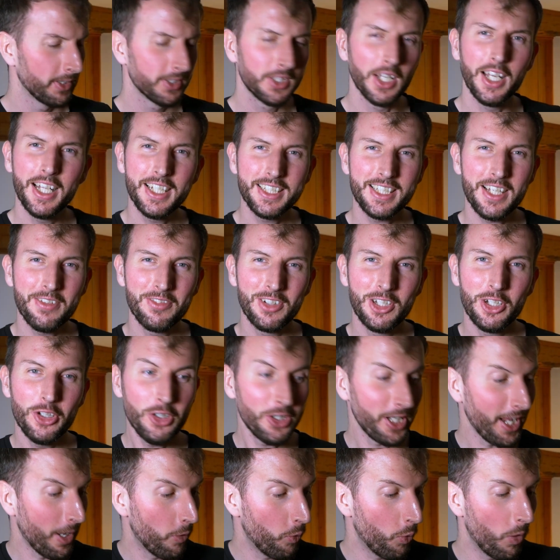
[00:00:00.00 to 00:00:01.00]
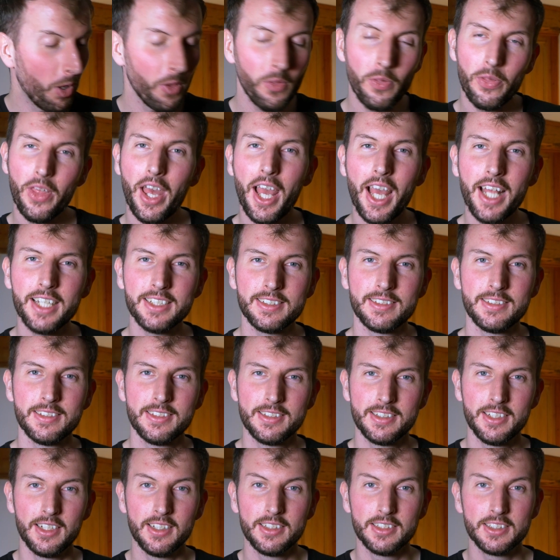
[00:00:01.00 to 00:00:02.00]
So let's have a look at what that
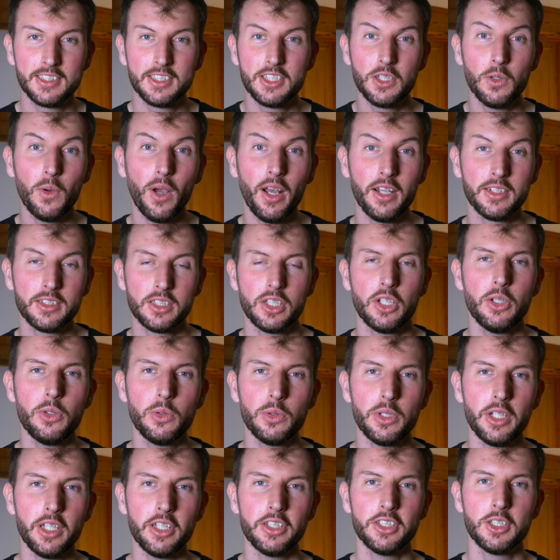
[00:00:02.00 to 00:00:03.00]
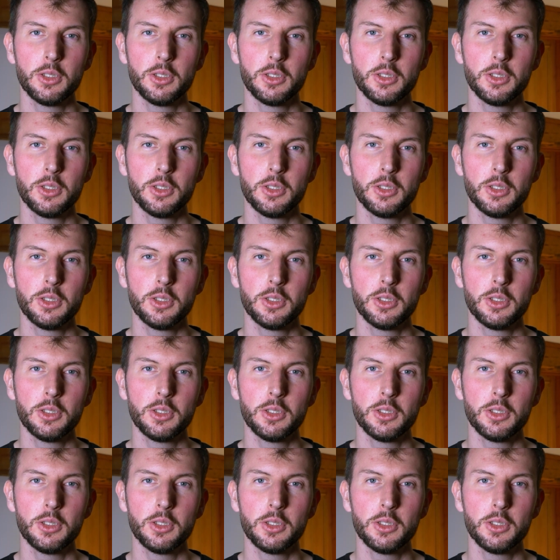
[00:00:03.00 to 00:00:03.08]
does to our 2D